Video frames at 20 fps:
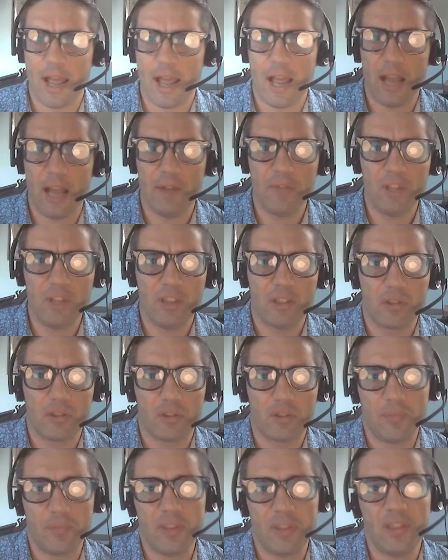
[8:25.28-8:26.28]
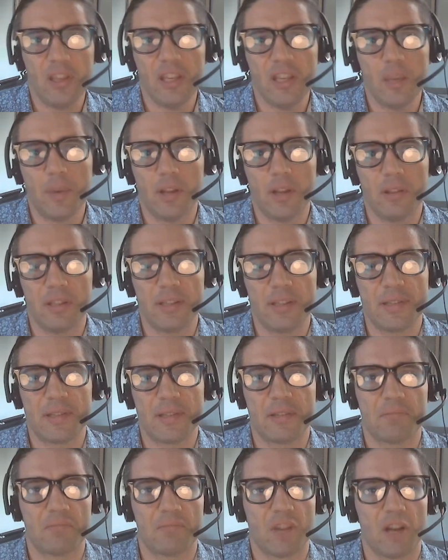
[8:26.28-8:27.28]
And we think about this
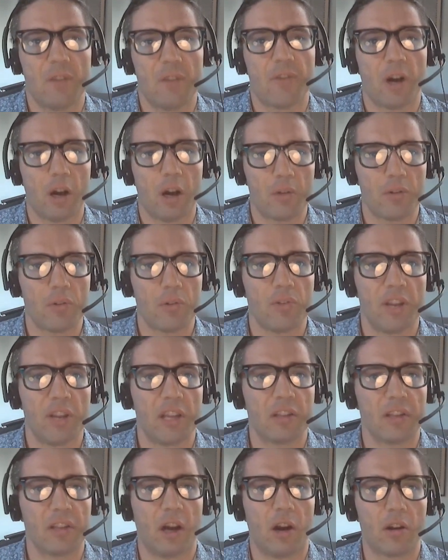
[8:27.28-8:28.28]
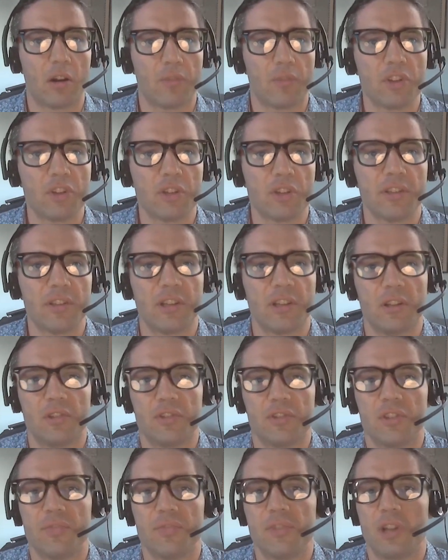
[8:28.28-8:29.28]
kind of outer ring, the artificial
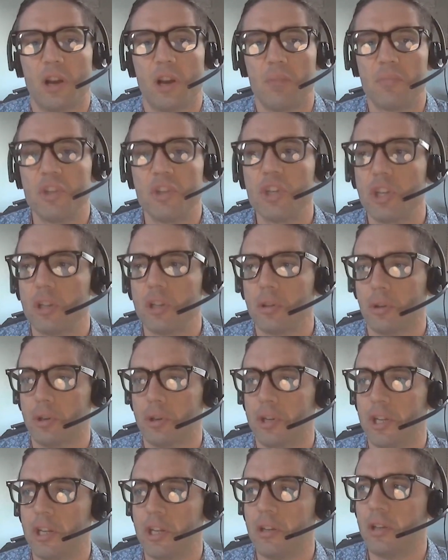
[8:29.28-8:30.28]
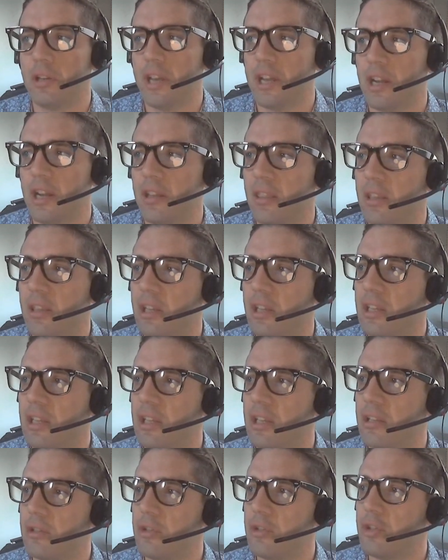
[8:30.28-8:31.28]
intelligence without machine learning. And I think
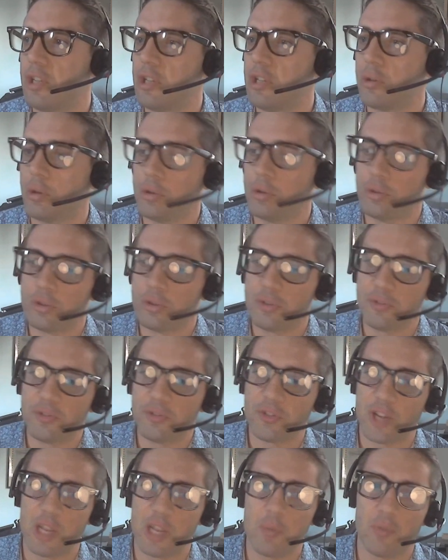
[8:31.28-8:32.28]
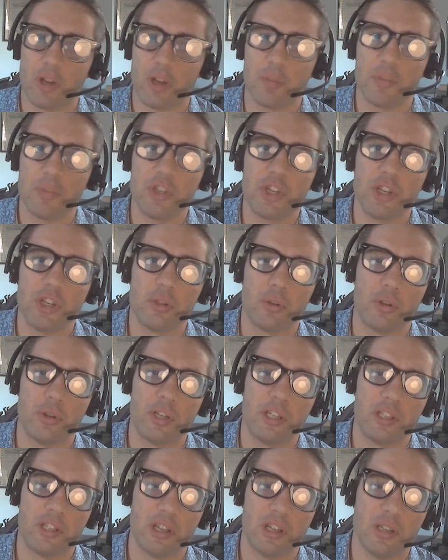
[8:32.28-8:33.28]
in order to frame what machine
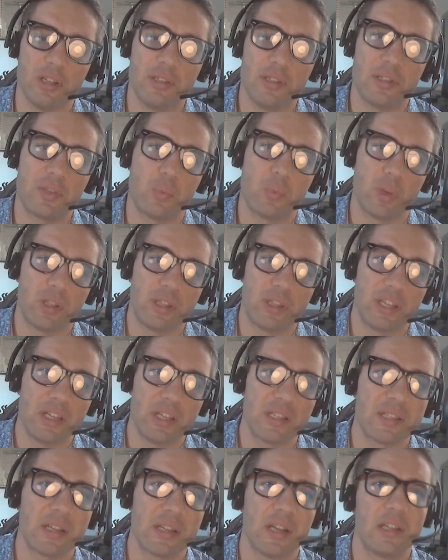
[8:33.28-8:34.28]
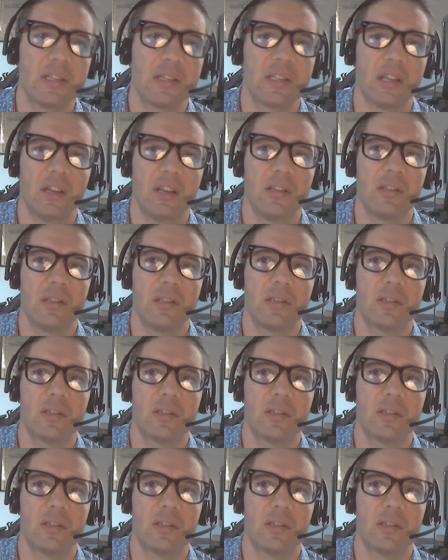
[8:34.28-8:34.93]
learning does, what data science does,